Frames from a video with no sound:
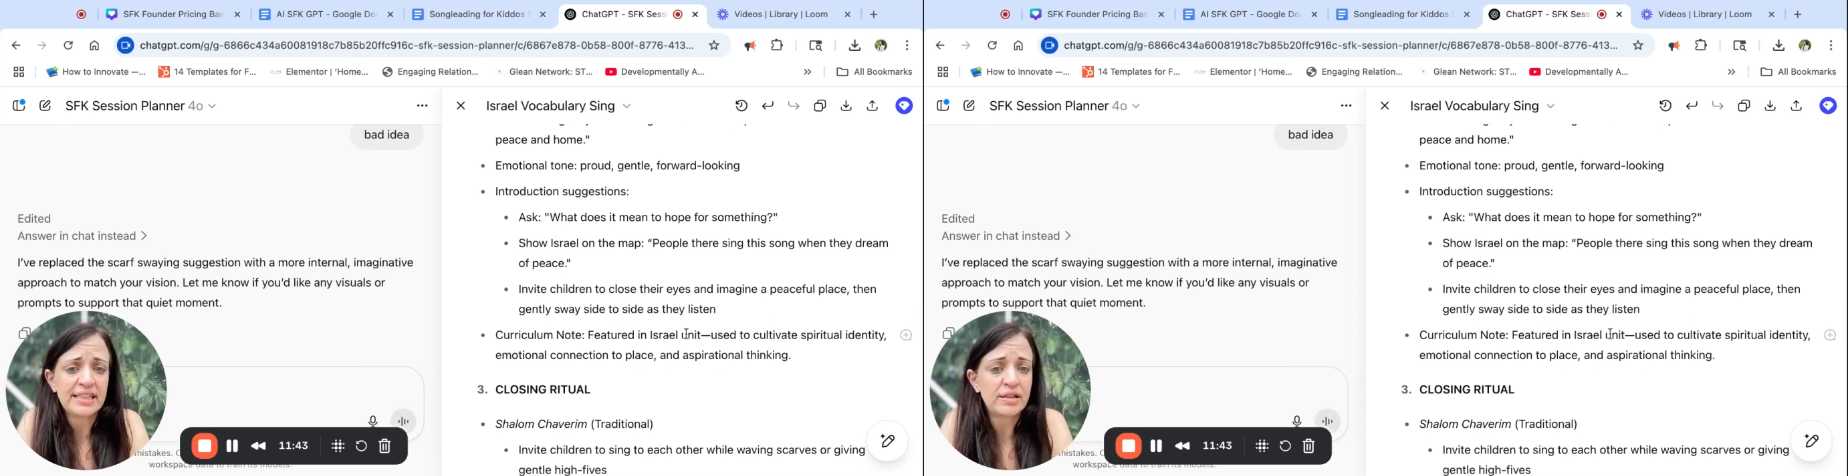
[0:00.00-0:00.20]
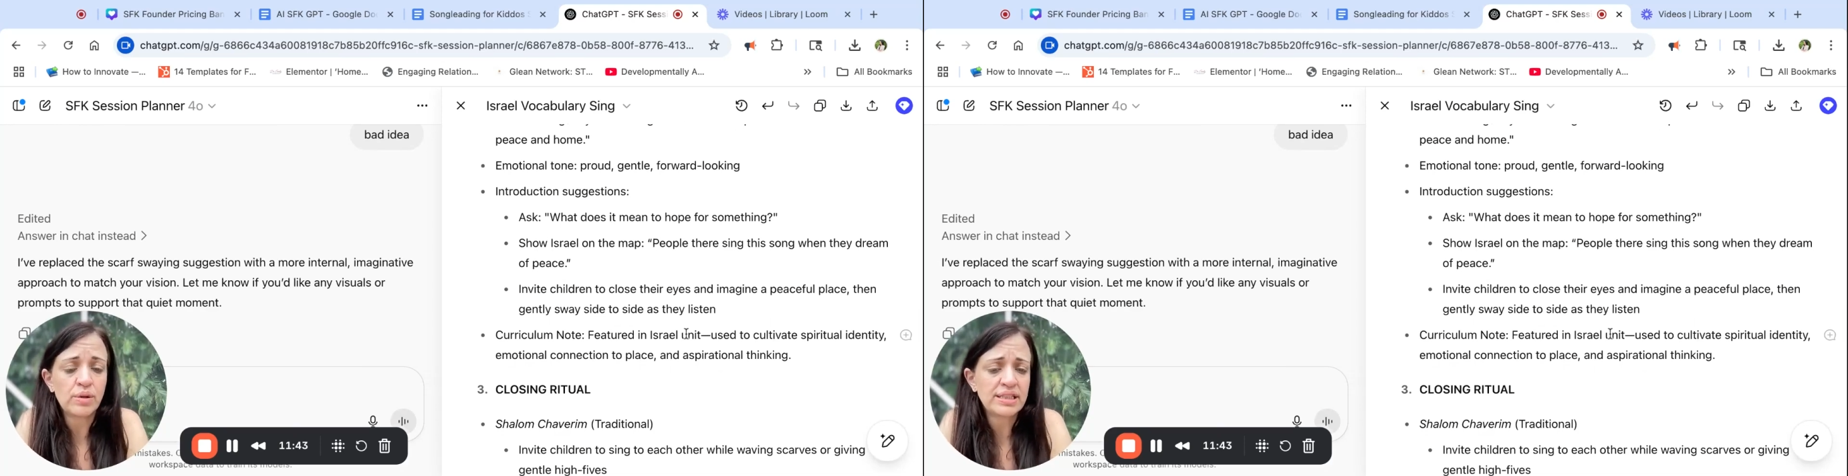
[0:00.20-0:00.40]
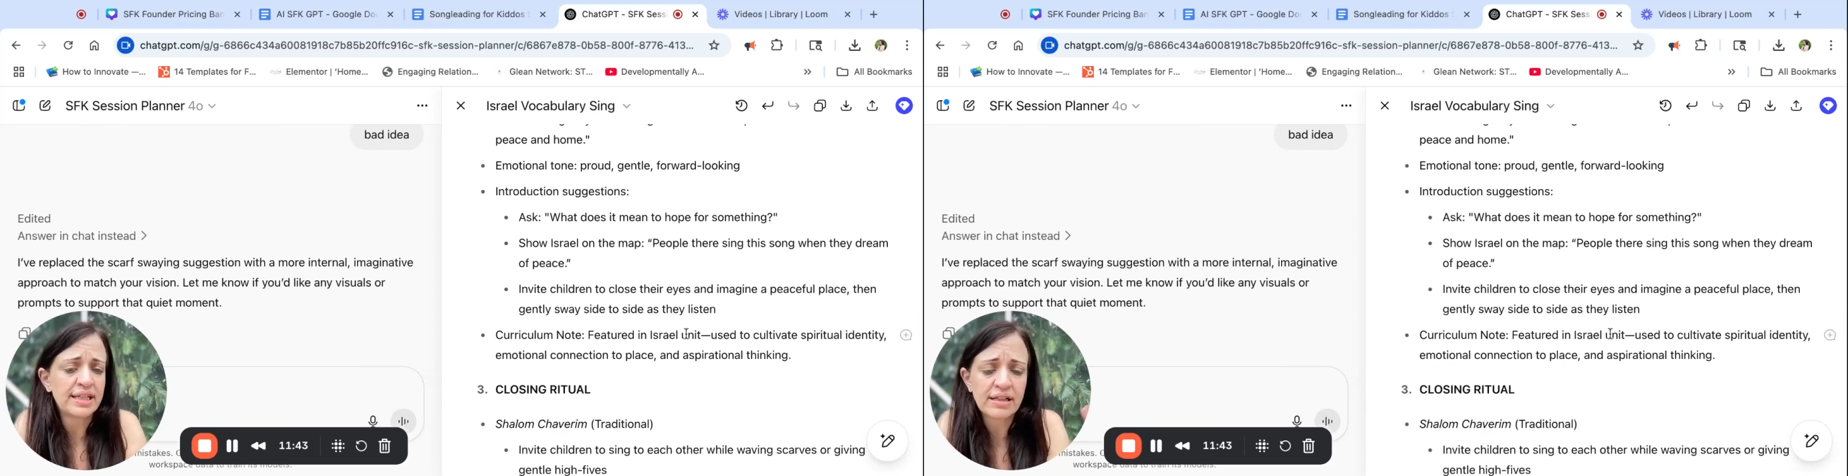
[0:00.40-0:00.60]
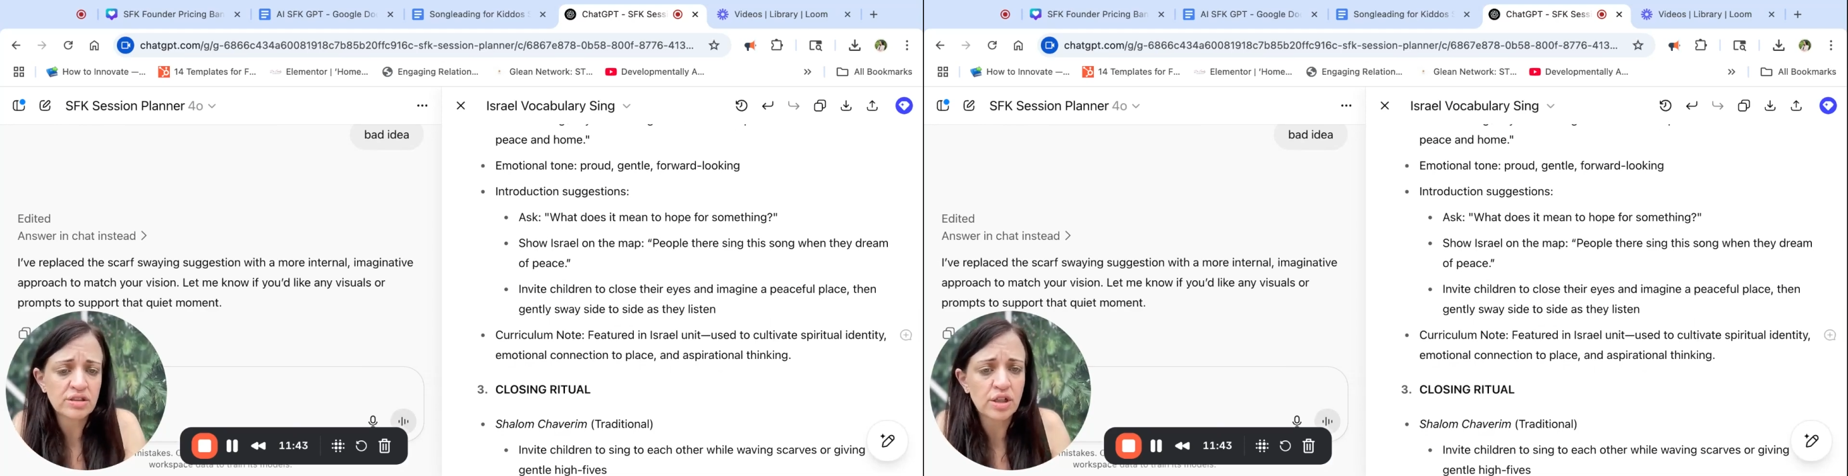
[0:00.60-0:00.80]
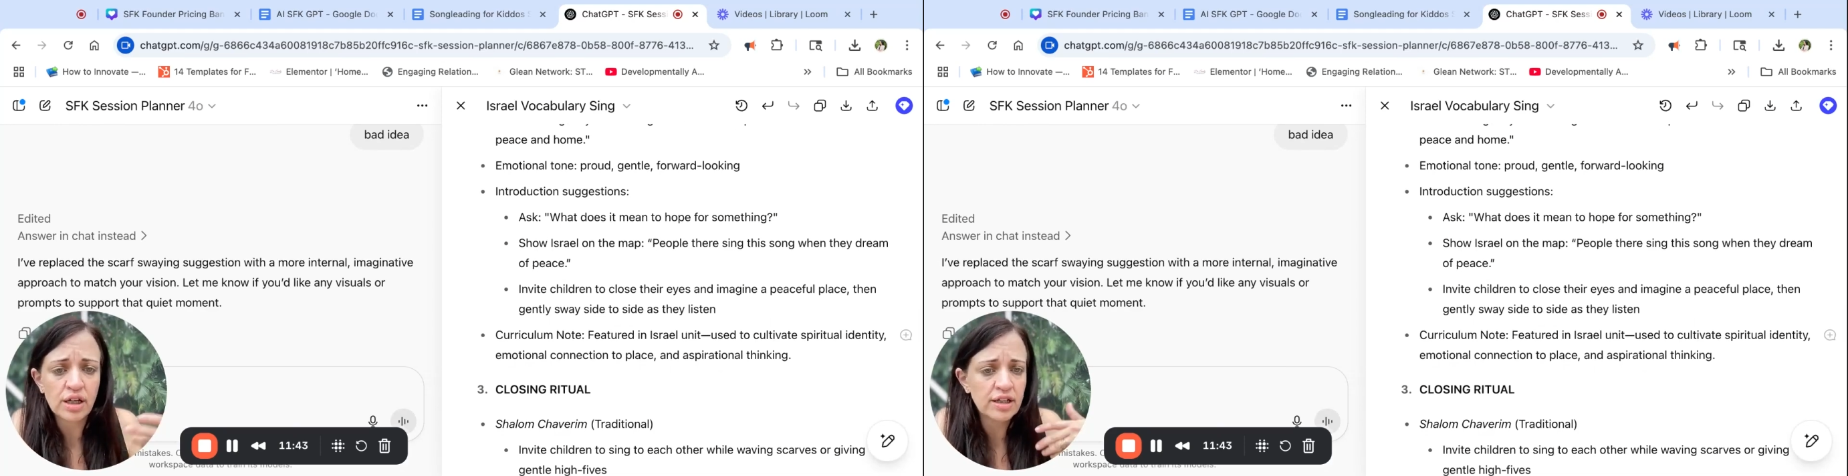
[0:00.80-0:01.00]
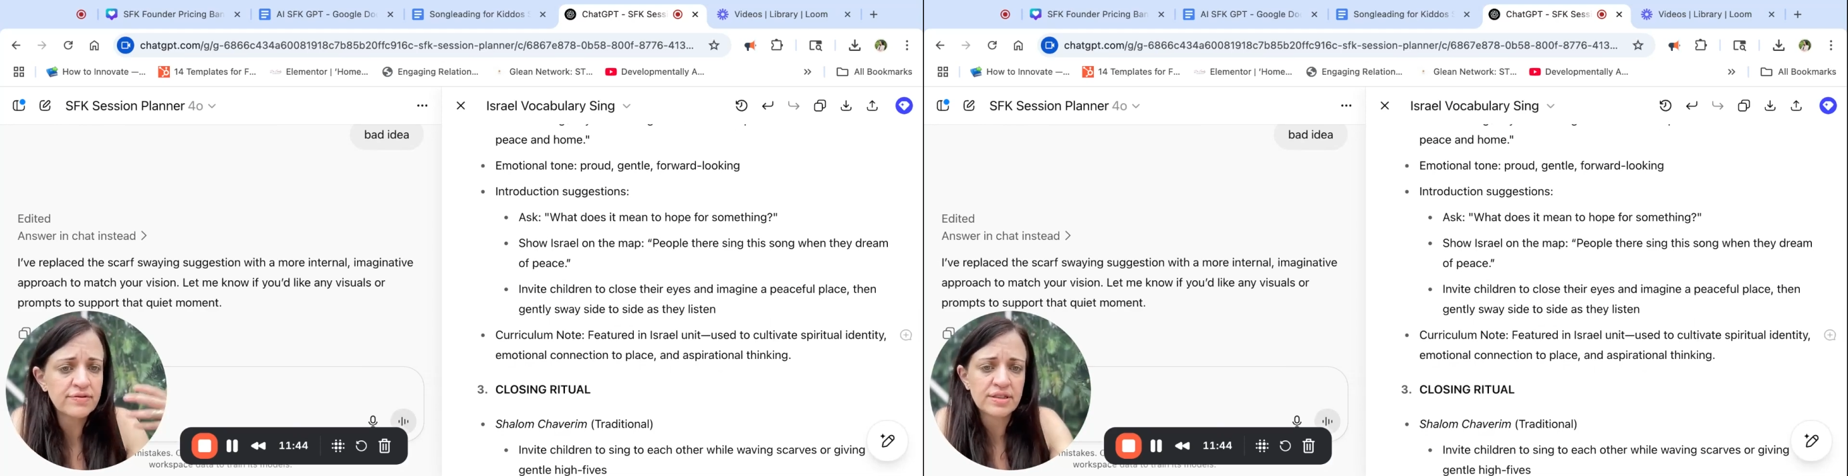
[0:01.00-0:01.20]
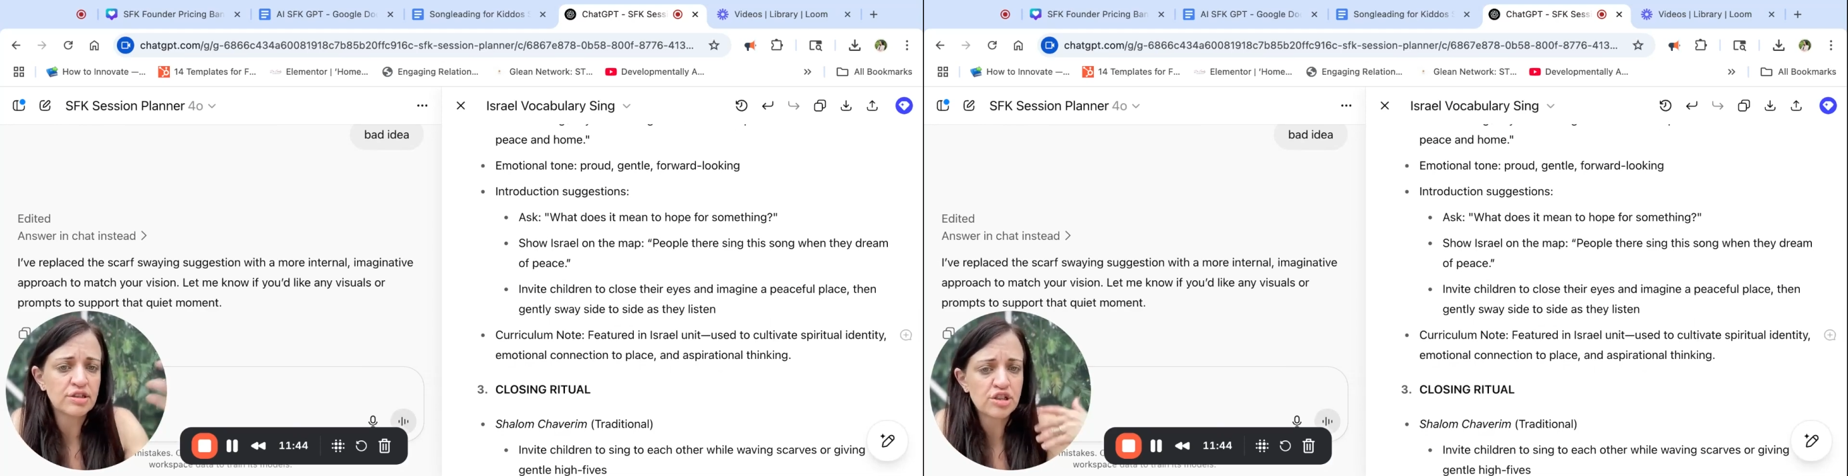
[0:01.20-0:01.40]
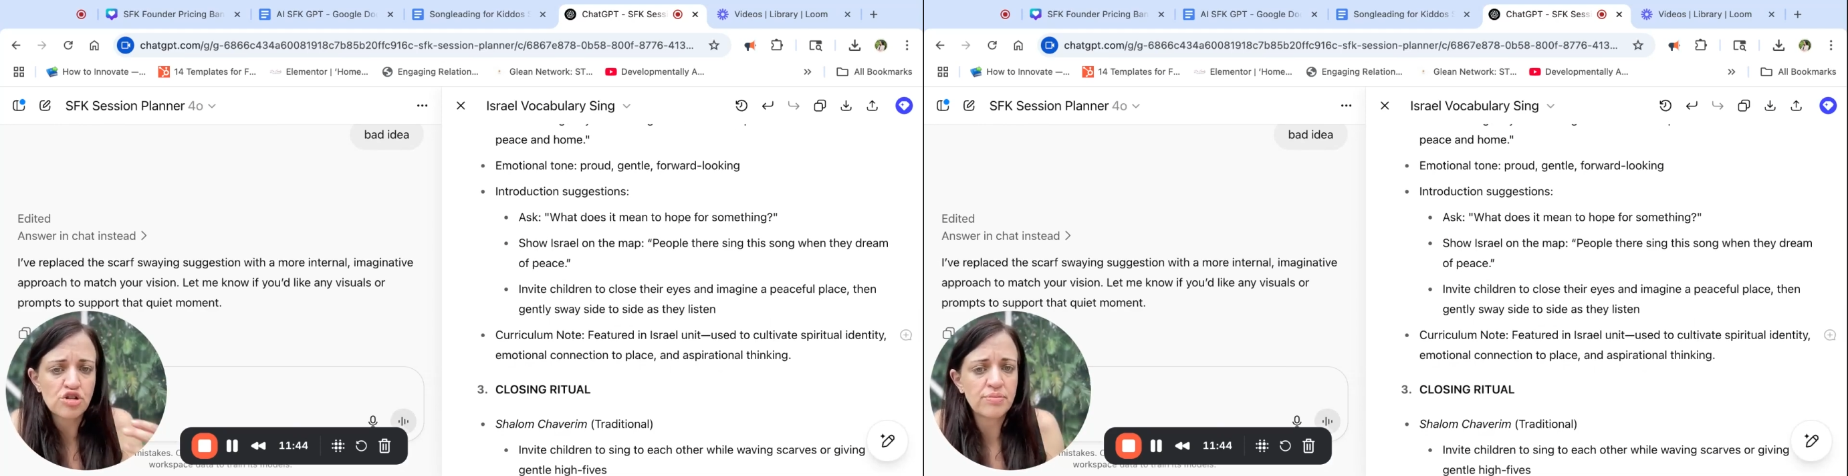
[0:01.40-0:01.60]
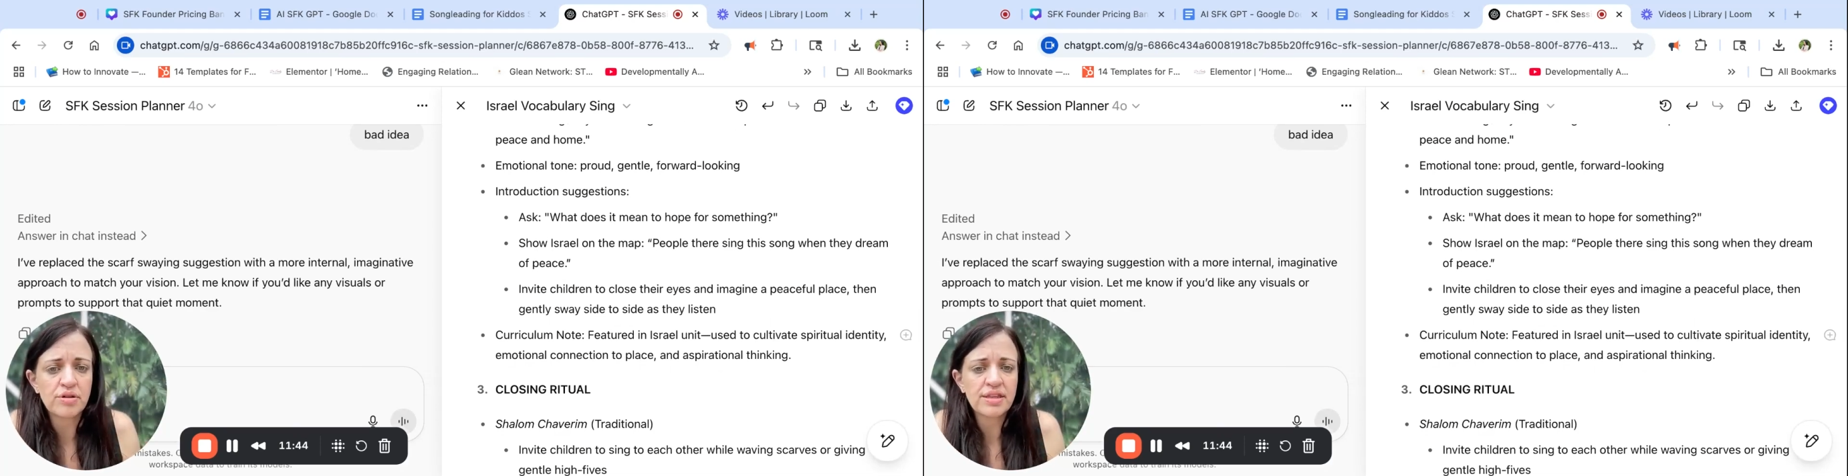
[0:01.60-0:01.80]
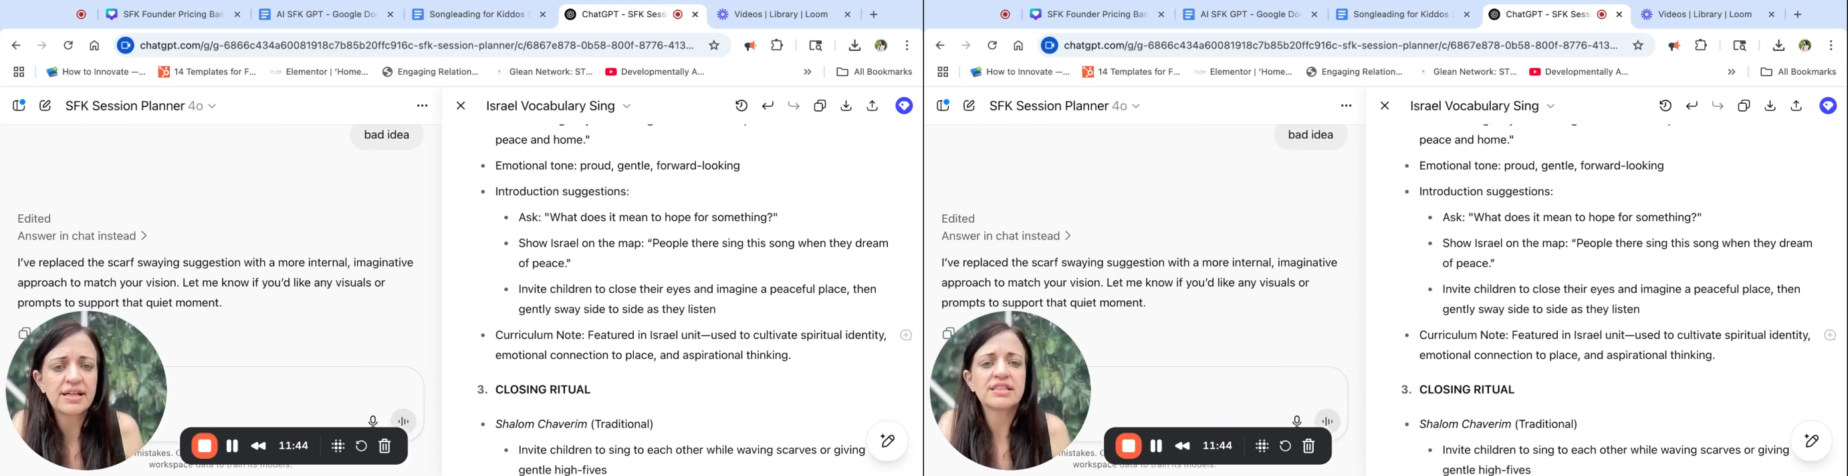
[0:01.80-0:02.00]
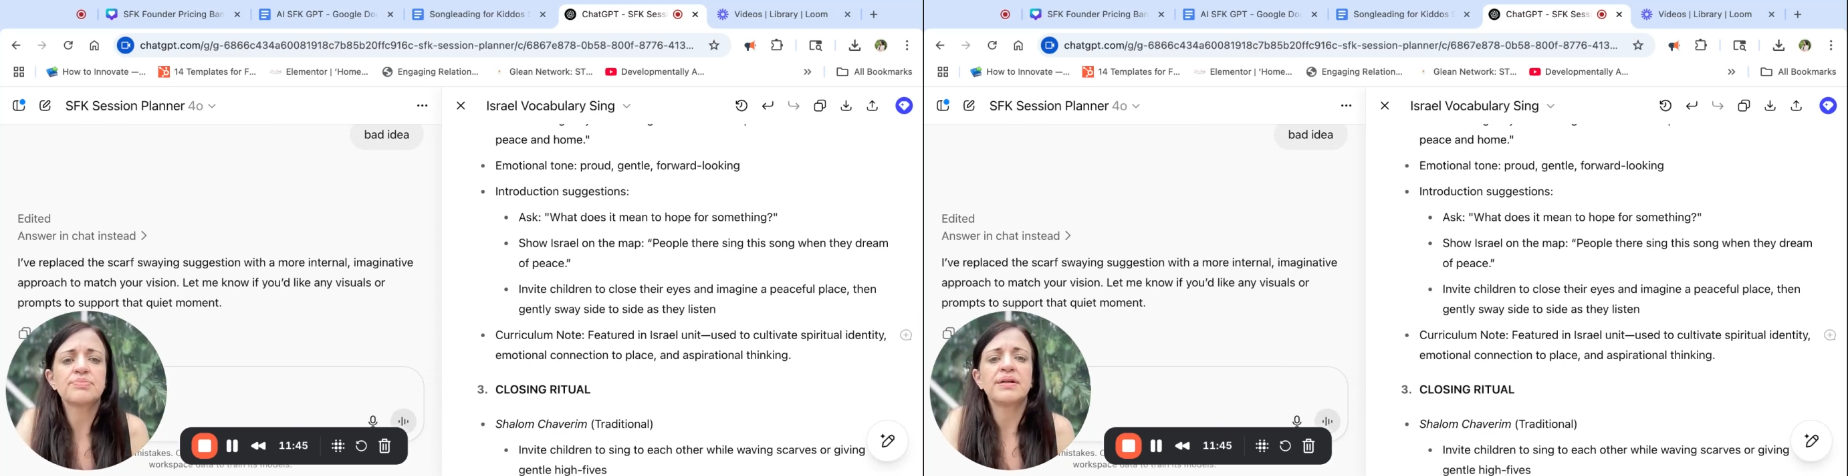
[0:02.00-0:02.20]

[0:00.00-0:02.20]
I don't want to take out scarves and distribute things,